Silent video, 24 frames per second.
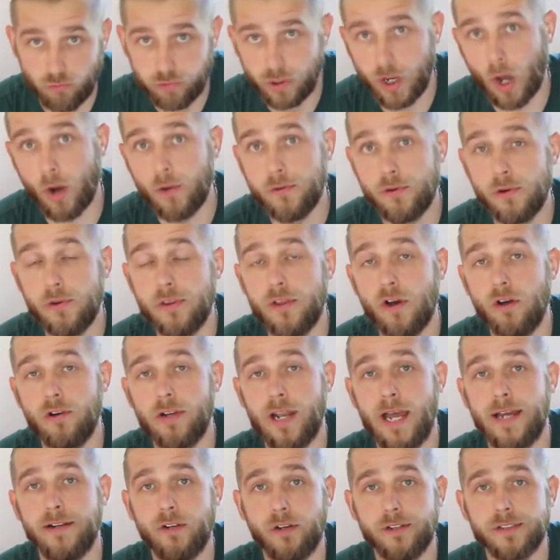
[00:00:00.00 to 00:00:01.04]
go through the
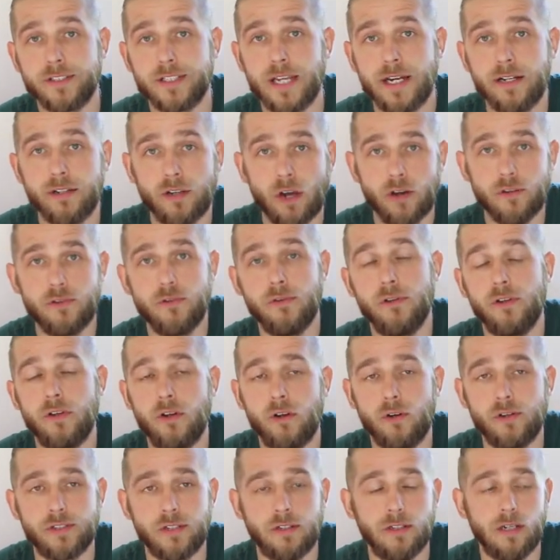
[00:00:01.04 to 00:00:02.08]
online content, go through the
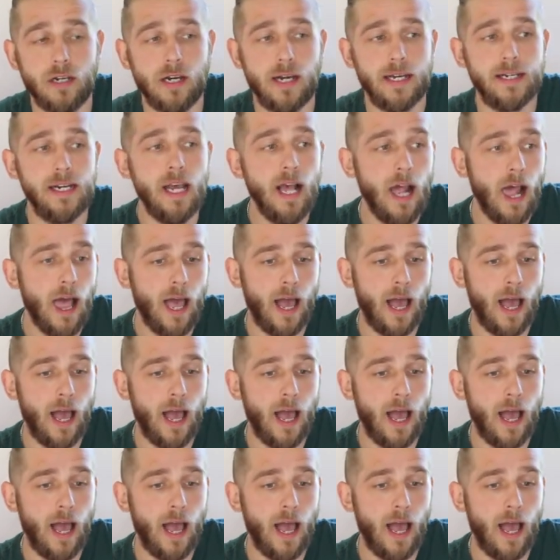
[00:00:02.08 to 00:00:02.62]
course online,